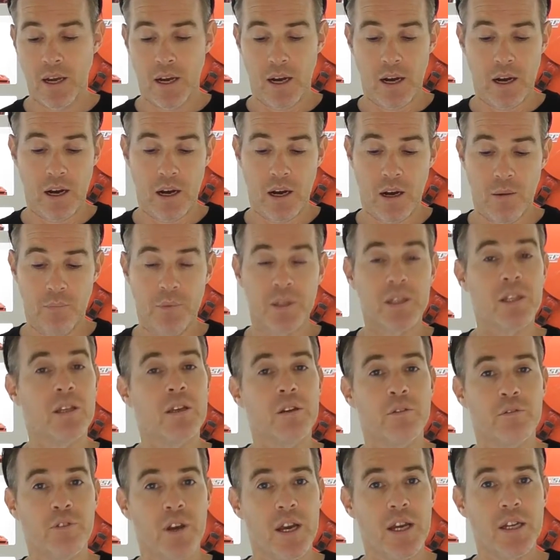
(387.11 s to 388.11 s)
Uh, but the
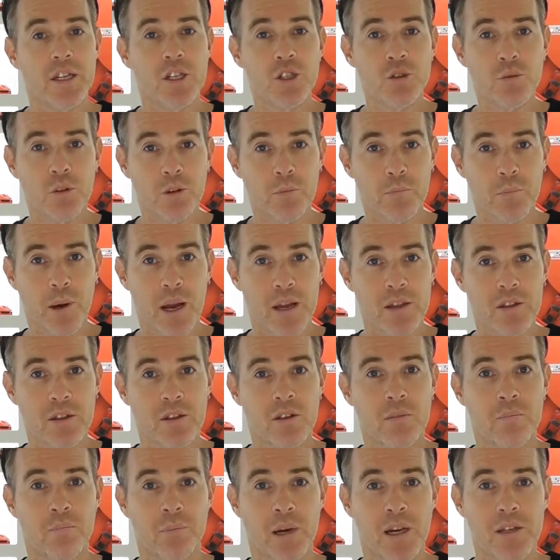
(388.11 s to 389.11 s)
advantage with base,
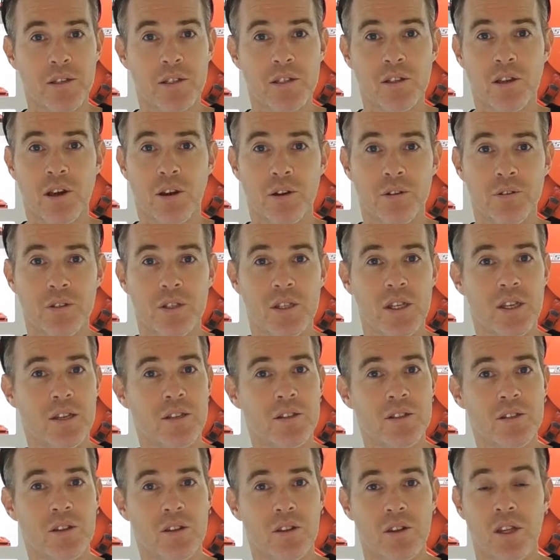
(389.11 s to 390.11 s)
base coats
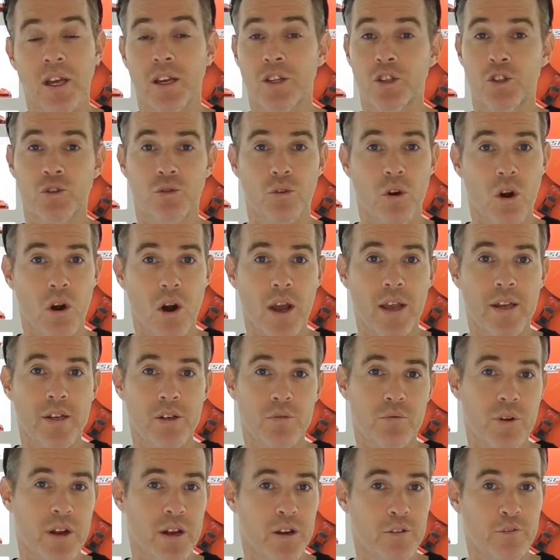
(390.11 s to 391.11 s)
is that they dry in
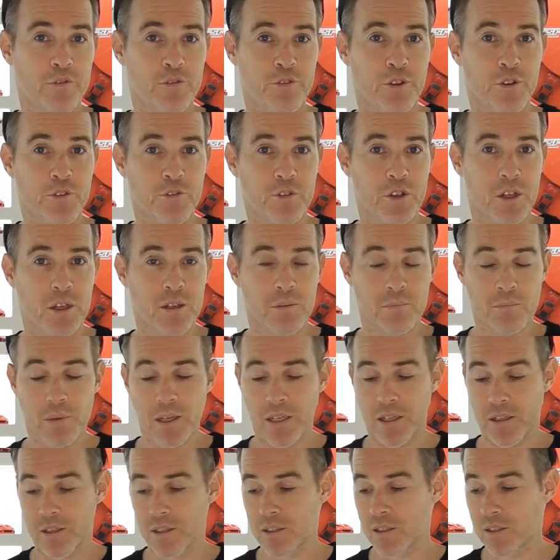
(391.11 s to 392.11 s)
around 15
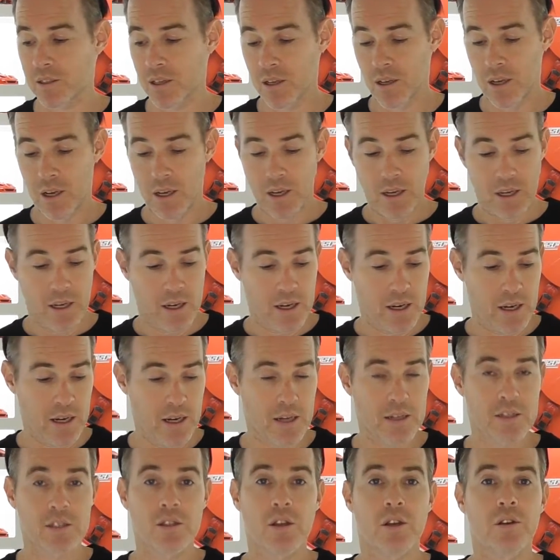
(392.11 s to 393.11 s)
minutes.
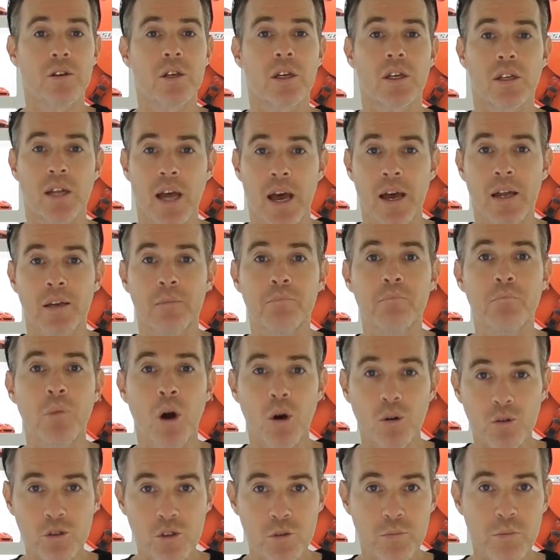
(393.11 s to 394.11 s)
Uh, so you can add
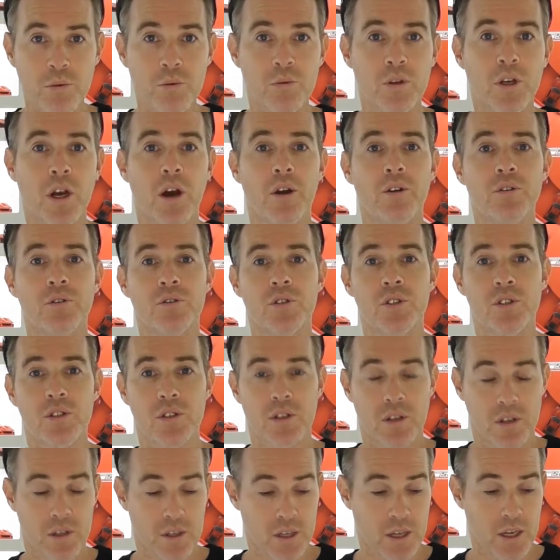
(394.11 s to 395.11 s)
multiple
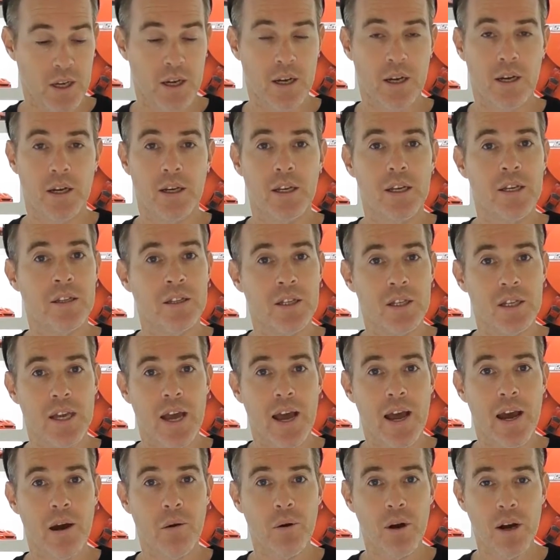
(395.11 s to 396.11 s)
coats uh, in the
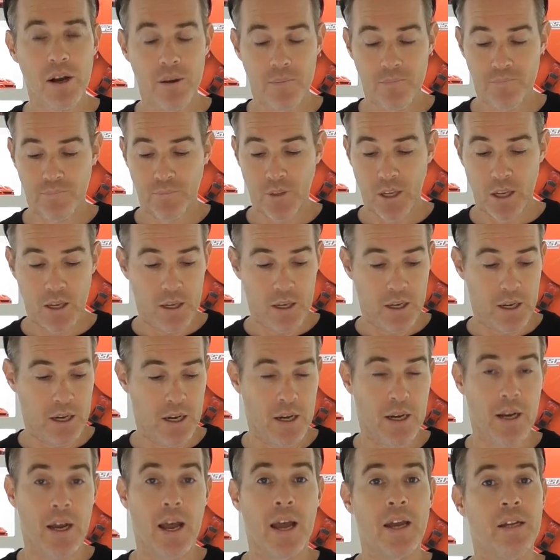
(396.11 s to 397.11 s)
hour.
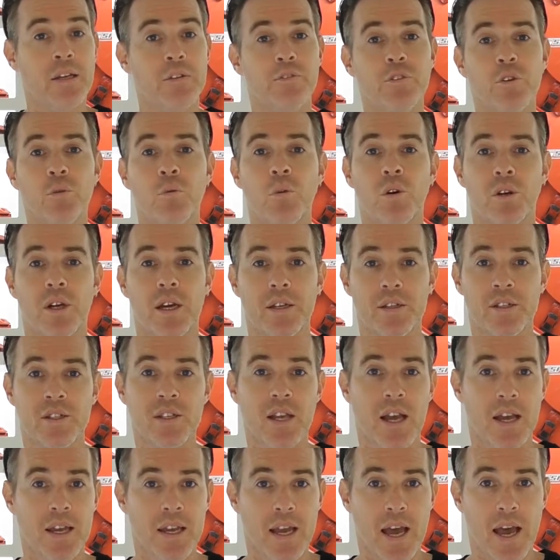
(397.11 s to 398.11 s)
Uh, and if you want to,
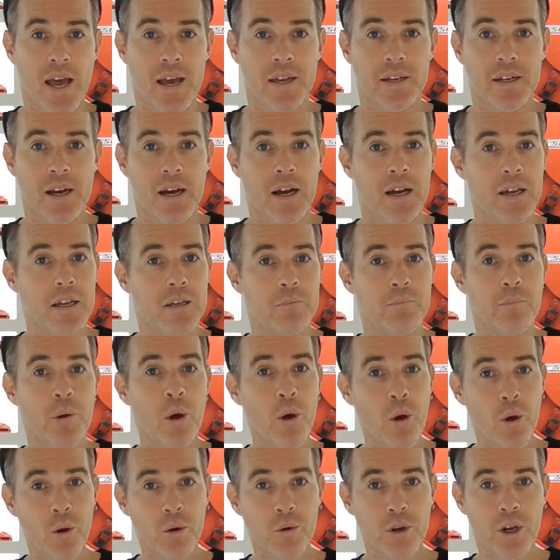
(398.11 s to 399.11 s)
say, add a
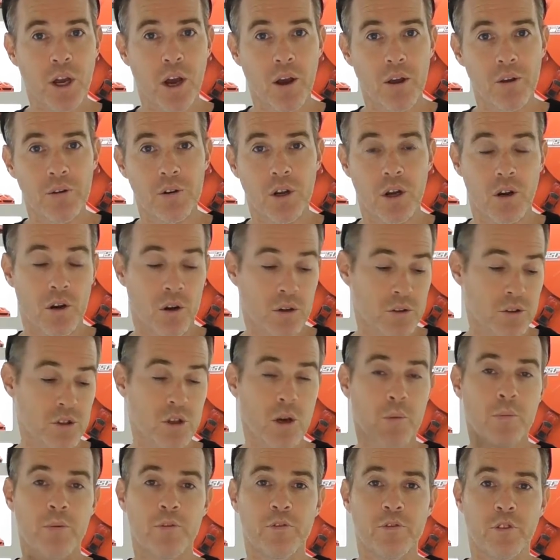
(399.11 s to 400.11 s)
pearl coat on
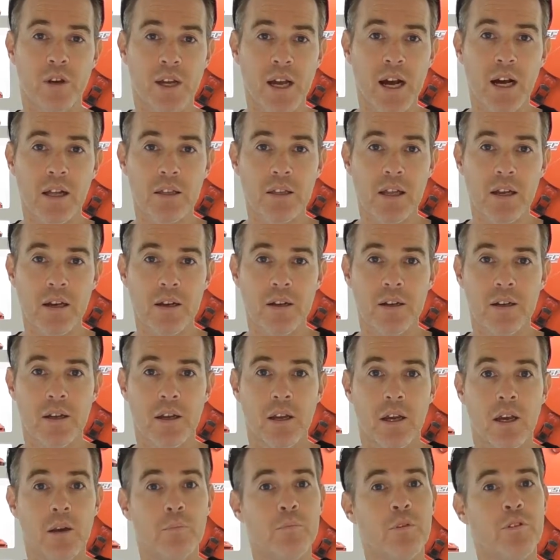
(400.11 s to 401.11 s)
top of the colour
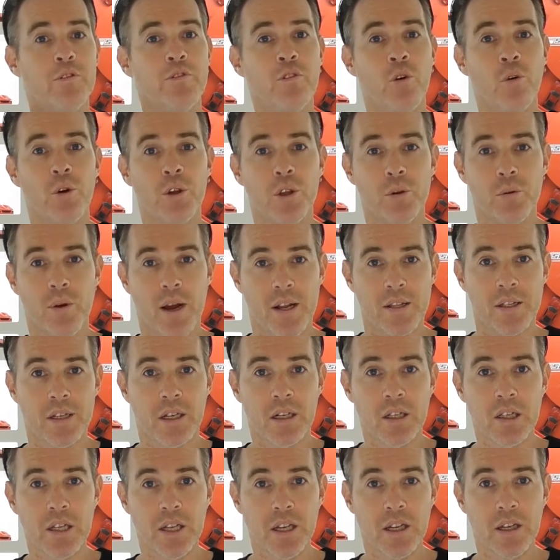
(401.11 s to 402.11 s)
before you add
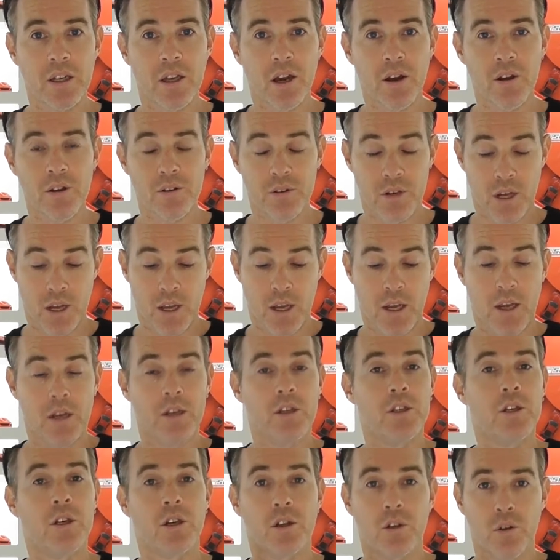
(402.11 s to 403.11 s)
your clear coat,
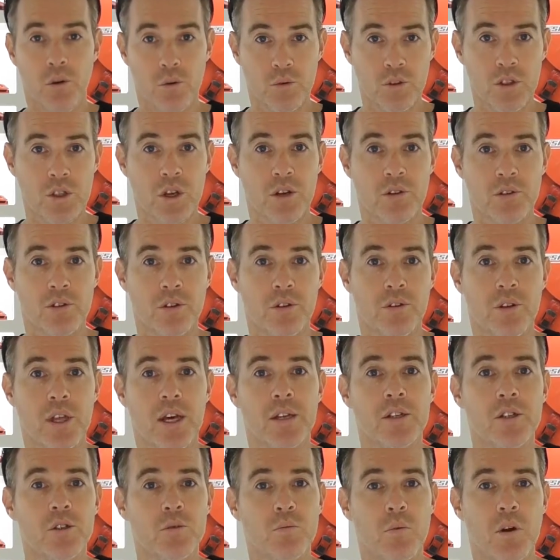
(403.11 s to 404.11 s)
you can also do
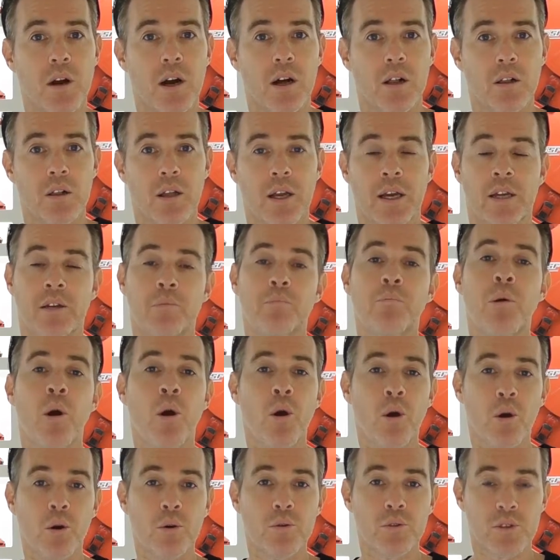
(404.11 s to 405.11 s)
that as well. And
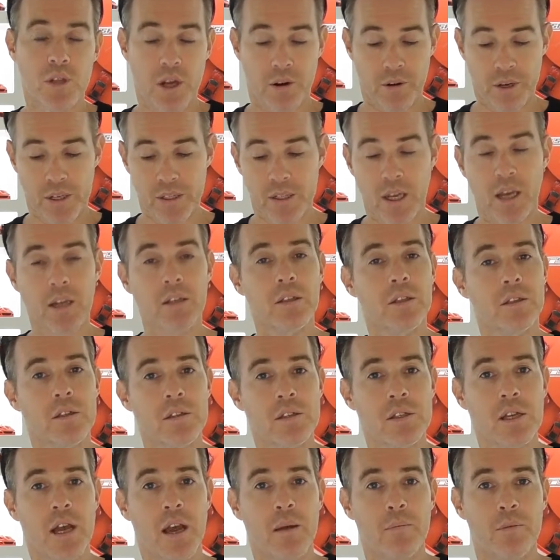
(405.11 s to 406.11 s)
pearls are exactly the
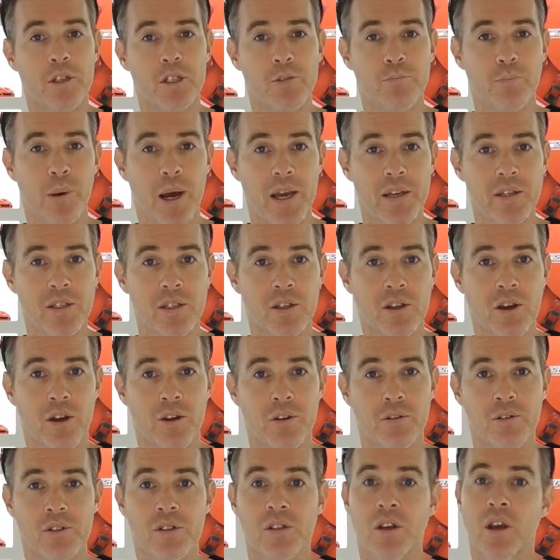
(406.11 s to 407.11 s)
same as base
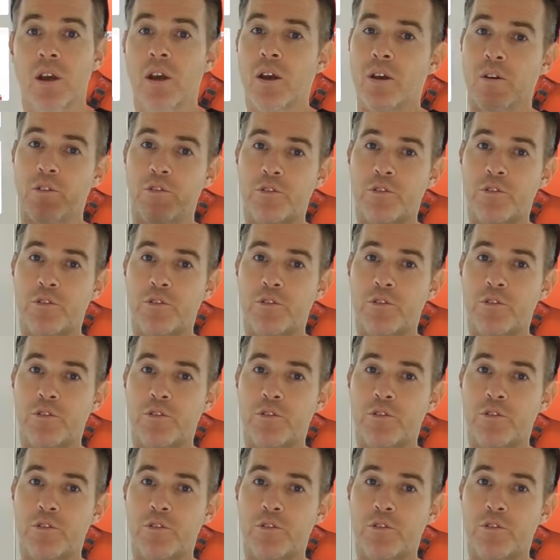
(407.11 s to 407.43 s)
coats.